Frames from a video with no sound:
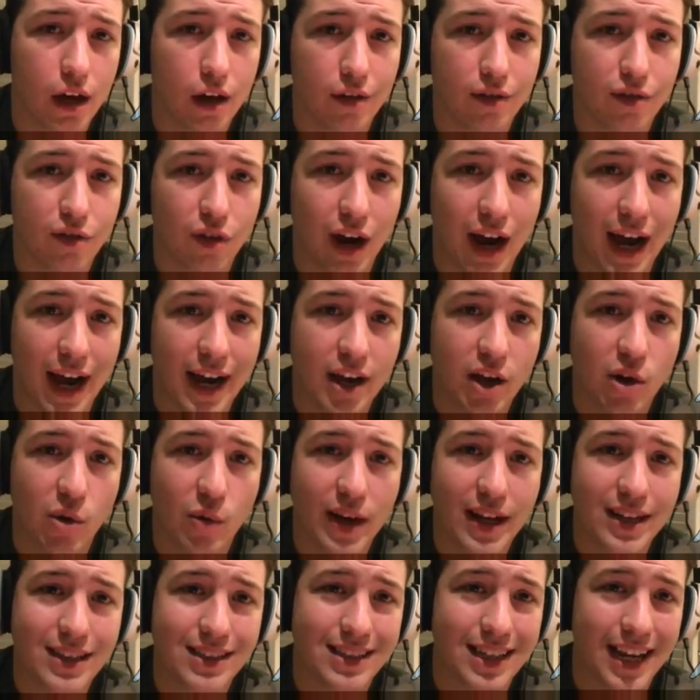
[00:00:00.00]
for
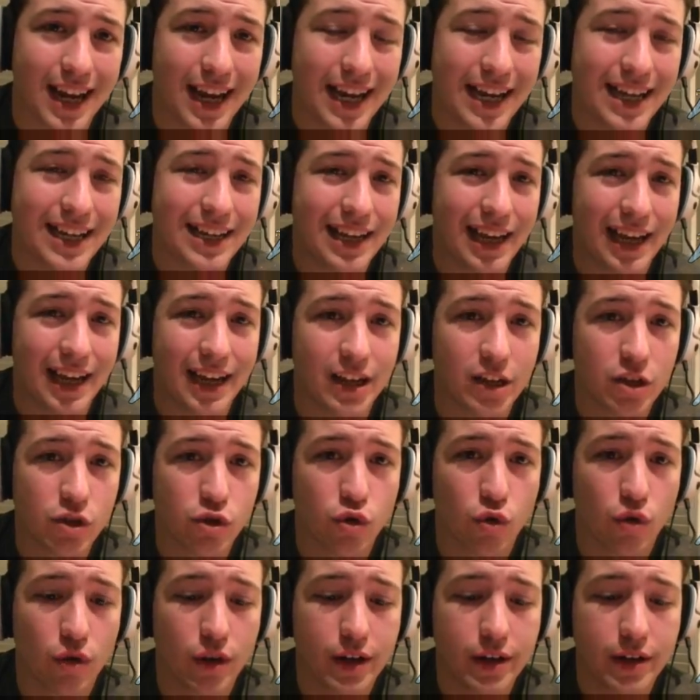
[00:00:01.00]
iOS and
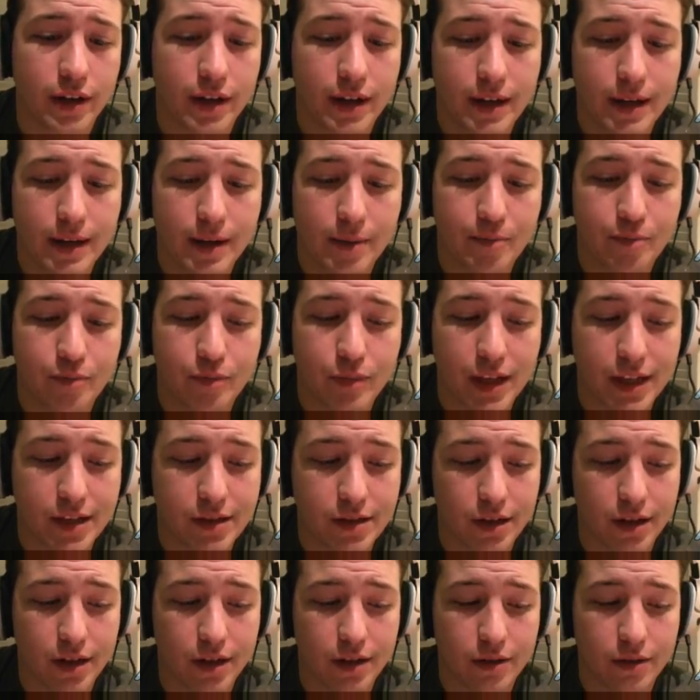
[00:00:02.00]
Android.
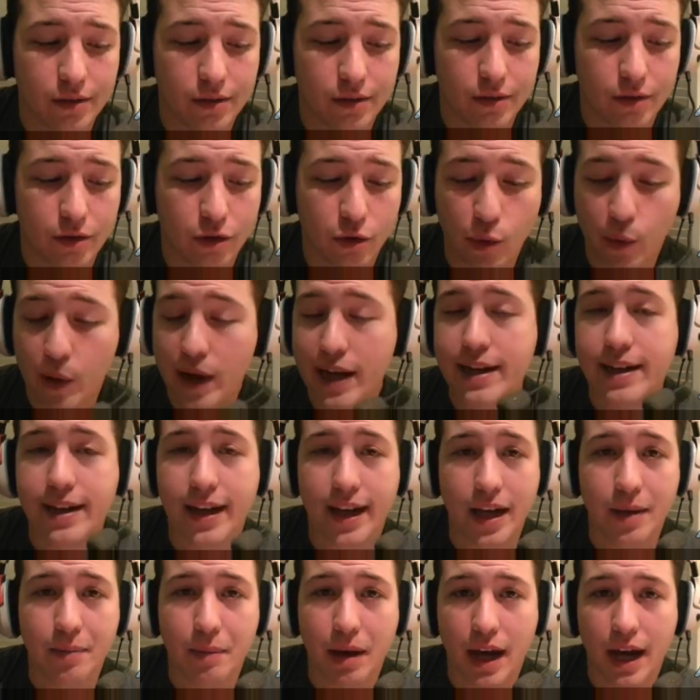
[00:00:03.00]
It's a great
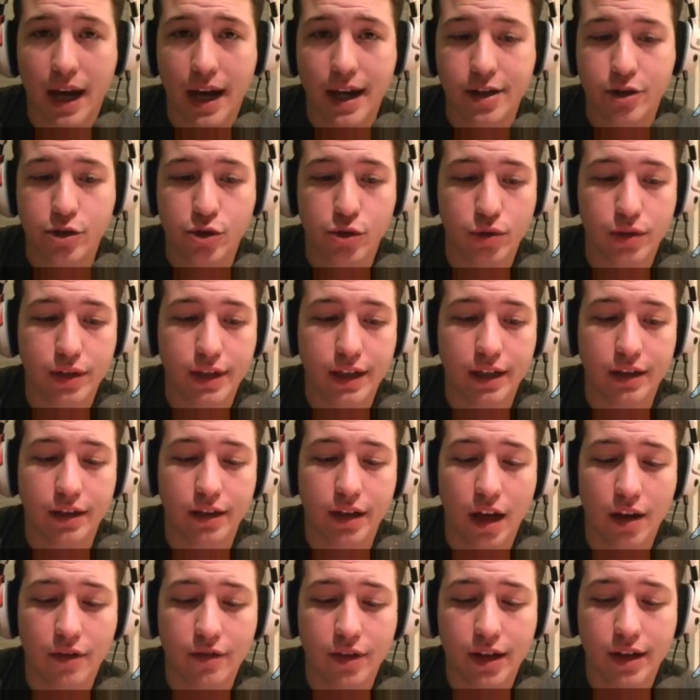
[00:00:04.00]
game. I truly
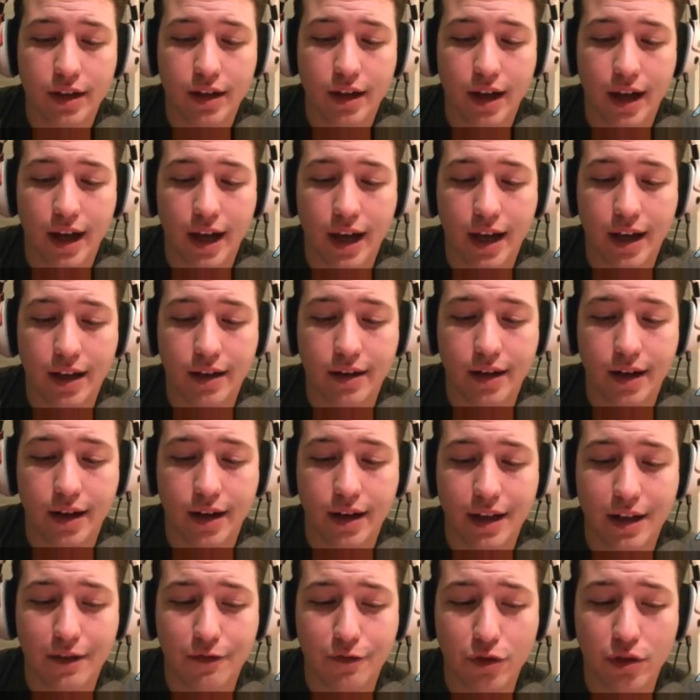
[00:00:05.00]
love it. And
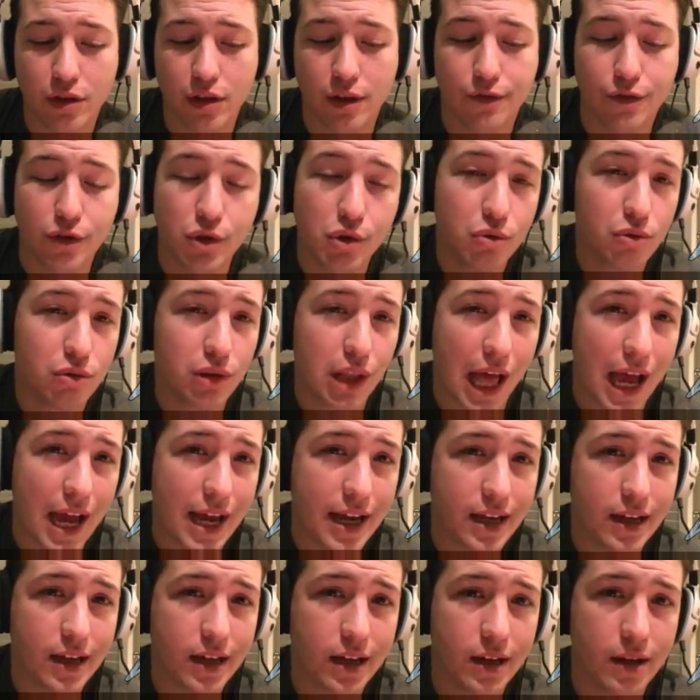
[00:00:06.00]
if you
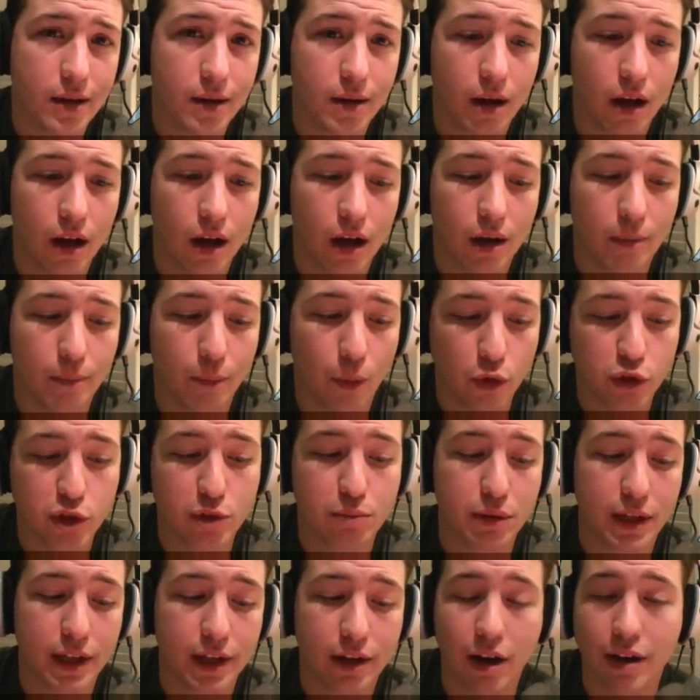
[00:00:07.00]
like
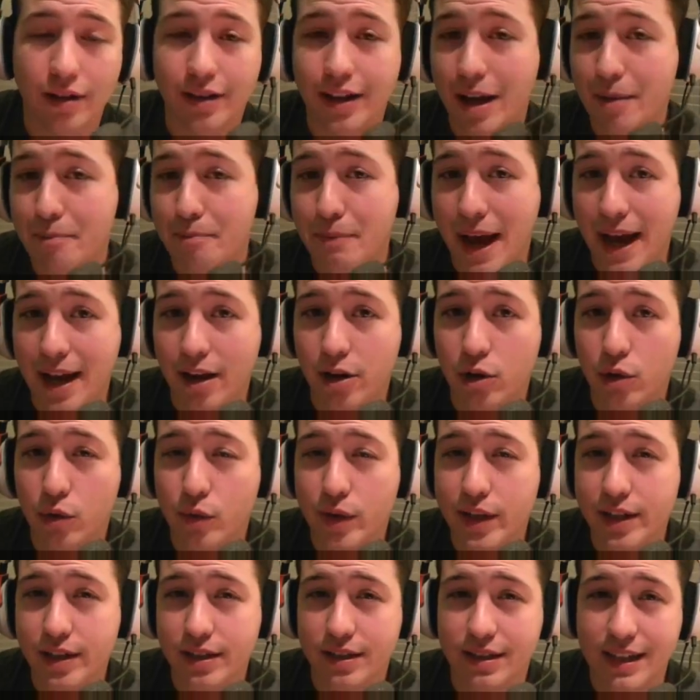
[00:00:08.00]
multiplayer online battle
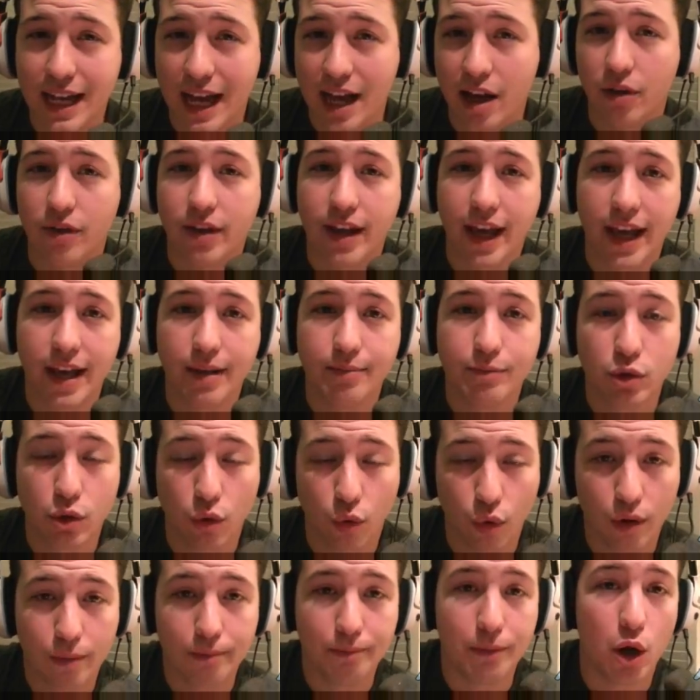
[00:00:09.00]
arena style games
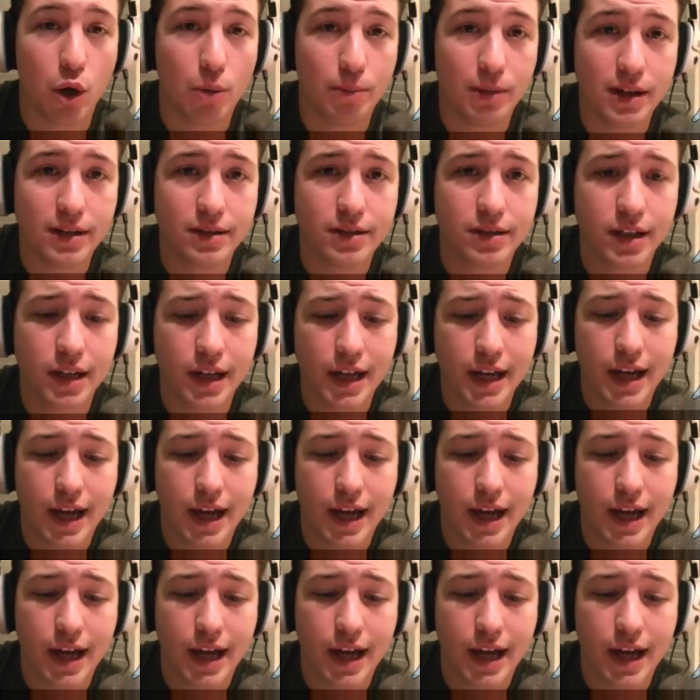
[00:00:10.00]
or MOBAs,